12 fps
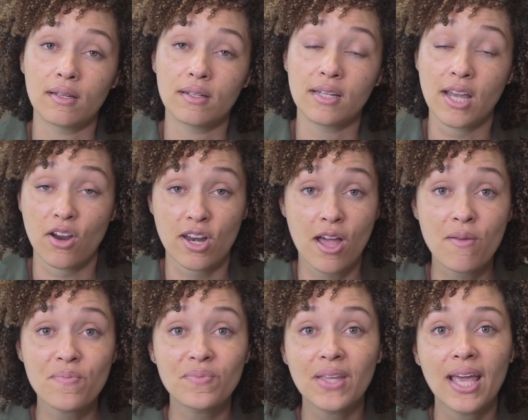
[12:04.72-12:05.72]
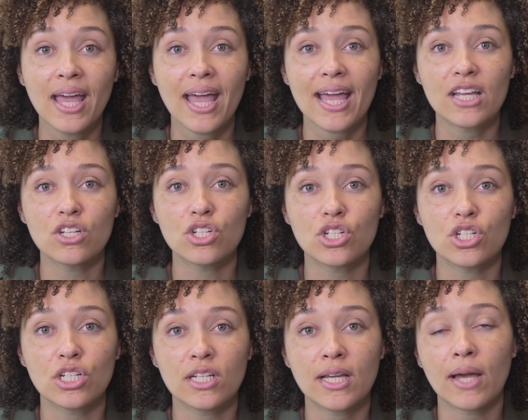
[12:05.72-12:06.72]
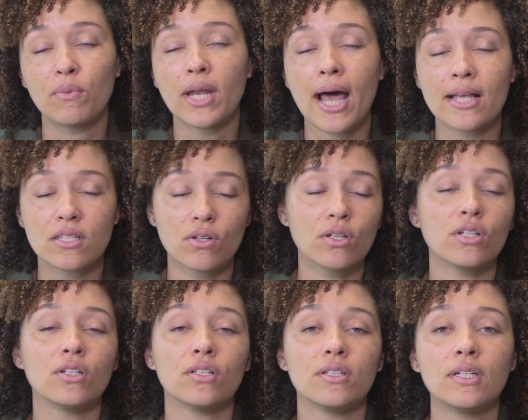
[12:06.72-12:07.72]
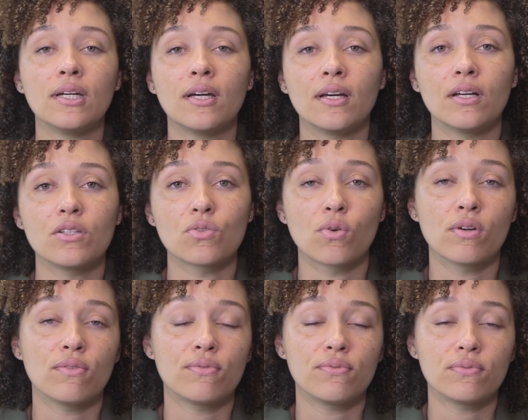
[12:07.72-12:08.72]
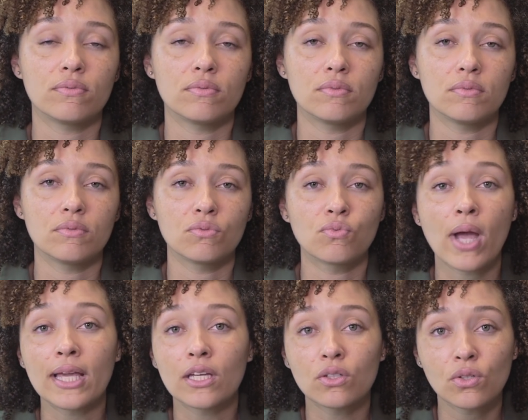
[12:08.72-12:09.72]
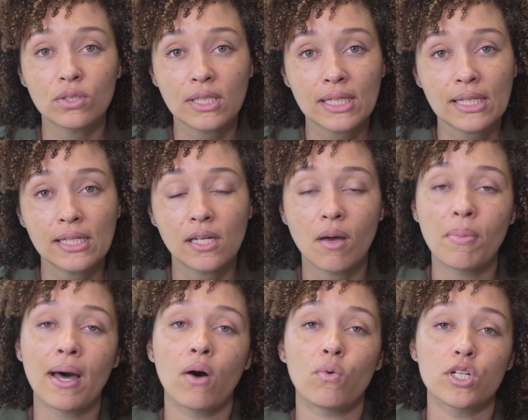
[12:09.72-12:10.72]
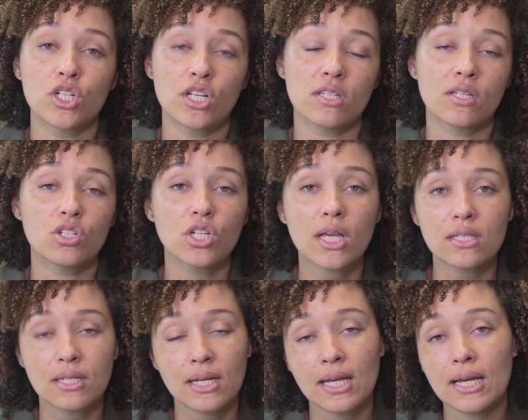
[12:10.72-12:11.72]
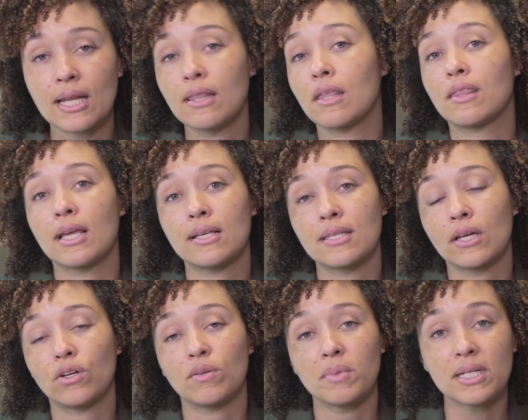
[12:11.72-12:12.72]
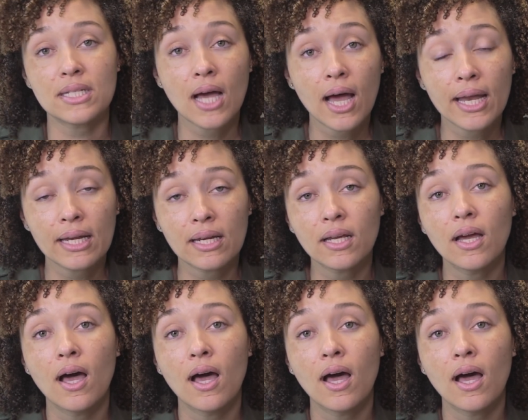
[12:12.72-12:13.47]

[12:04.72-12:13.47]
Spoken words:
Nerida, and I would ask her sort of regularly about what she suggested and the things that could be done.